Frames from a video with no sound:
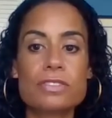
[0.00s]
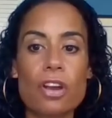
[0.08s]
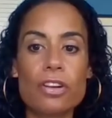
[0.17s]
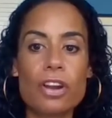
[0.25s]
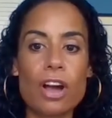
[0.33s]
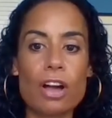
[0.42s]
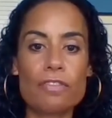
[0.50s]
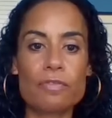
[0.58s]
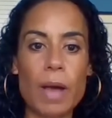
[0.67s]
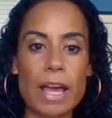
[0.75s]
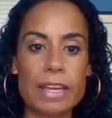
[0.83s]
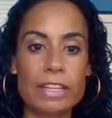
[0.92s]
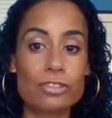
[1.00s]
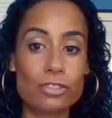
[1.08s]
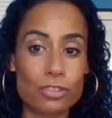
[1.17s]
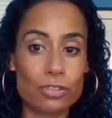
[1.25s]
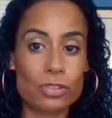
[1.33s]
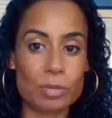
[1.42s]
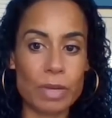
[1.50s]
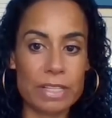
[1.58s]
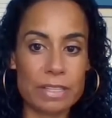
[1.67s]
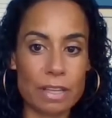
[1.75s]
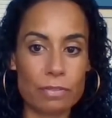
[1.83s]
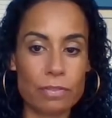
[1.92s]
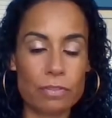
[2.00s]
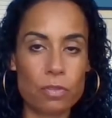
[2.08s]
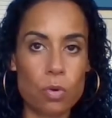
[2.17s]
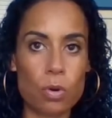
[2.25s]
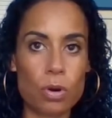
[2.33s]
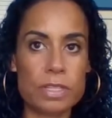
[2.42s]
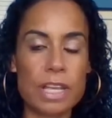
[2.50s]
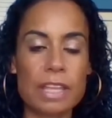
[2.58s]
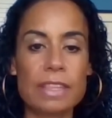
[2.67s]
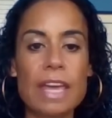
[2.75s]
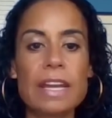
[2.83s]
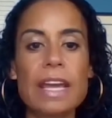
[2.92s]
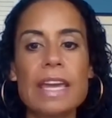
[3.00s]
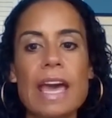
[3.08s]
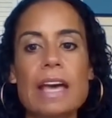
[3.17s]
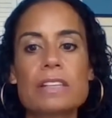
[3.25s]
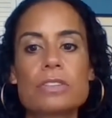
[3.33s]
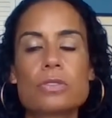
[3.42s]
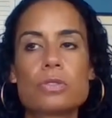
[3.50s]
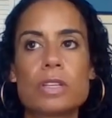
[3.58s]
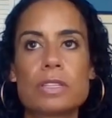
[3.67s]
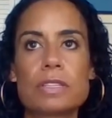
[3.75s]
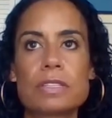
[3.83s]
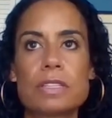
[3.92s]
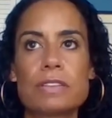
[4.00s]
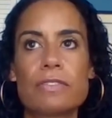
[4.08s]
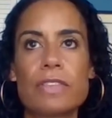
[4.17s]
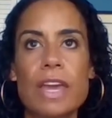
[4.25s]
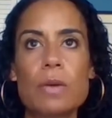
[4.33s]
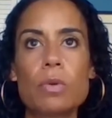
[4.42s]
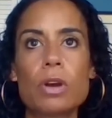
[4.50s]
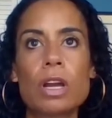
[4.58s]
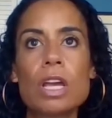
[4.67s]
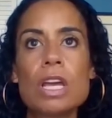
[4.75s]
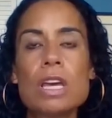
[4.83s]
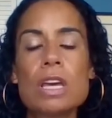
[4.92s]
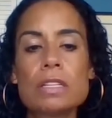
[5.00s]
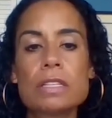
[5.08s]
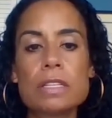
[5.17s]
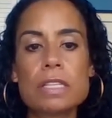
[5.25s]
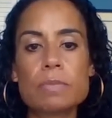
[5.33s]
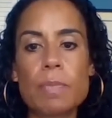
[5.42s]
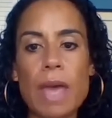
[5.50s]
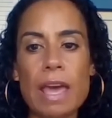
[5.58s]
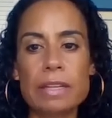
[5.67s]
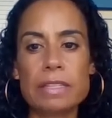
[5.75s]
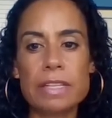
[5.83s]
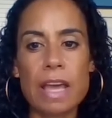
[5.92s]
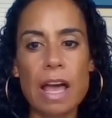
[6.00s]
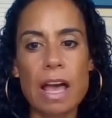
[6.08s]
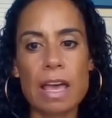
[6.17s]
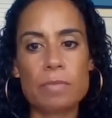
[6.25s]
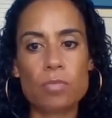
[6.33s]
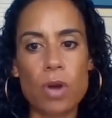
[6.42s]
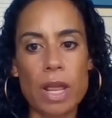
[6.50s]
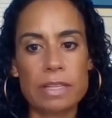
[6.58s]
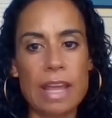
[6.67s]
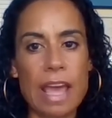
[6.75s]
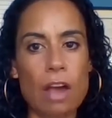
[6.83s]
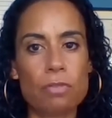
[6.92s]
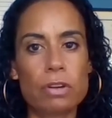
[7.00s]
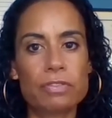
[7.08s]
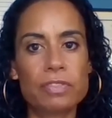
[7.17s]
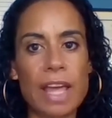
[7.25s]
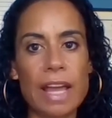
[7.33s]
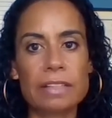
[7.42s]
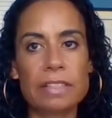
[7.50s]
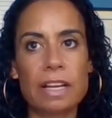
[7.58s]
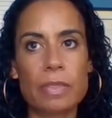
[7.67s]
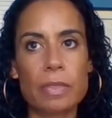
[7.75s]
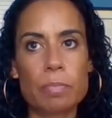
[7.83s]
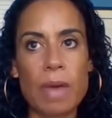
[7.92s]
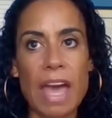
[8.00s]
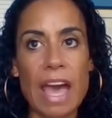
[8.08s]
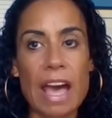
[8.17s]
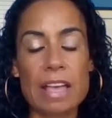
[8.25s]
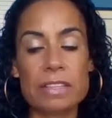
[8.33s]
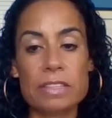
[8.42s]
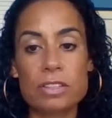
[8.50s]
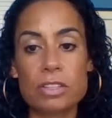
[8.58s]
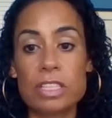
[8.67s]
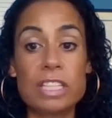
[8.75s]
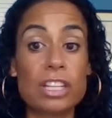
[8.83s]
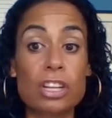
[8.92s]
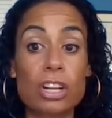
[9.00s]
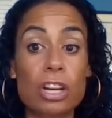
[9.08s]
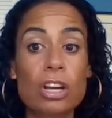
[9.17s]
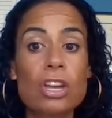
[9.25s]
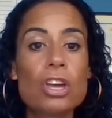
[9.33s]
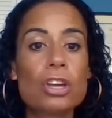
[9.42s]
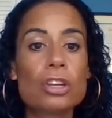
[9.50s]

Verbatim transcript: started off by introducing myself, of course, and then I asked students if they were to spend time right now reflecting on the past year.